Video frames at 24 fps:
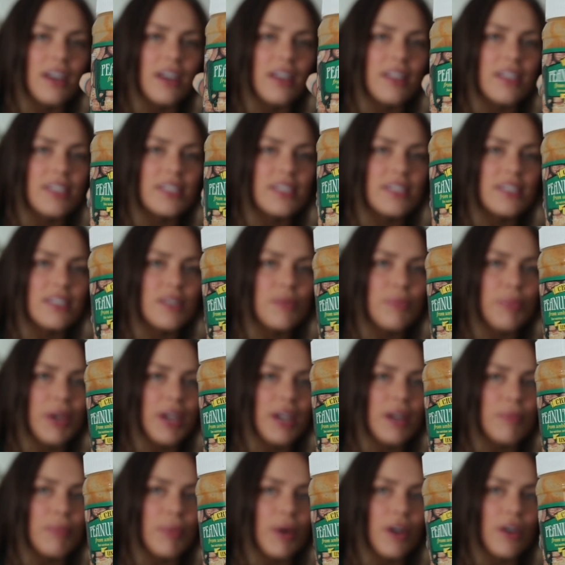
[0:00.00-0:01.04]
And this is the
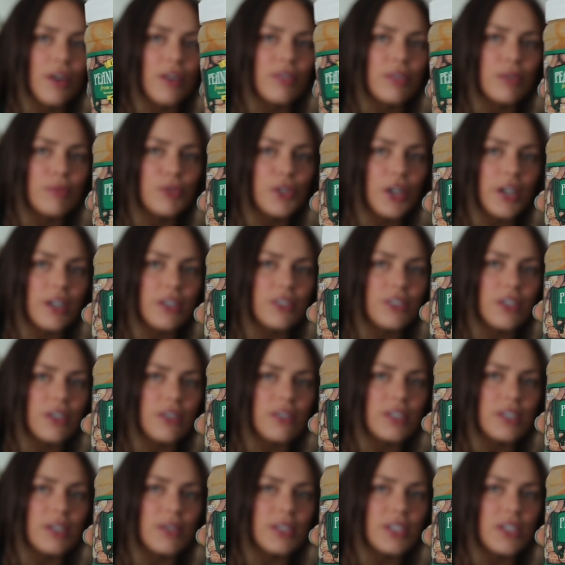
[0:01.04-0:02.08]
peanut butter from Trader
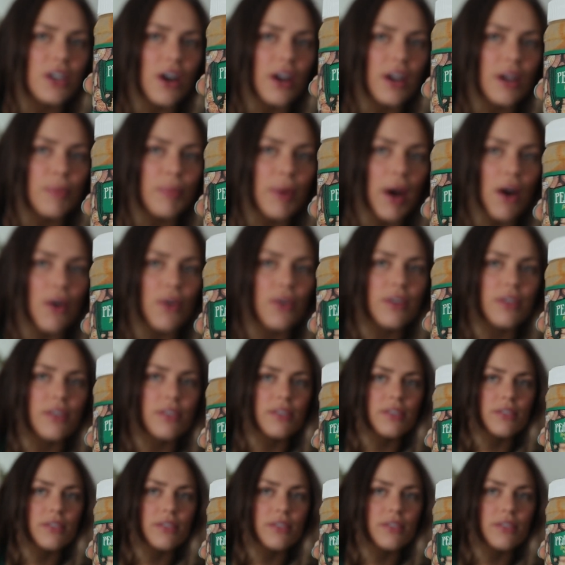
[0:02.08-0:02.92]
Joe's I was talking about.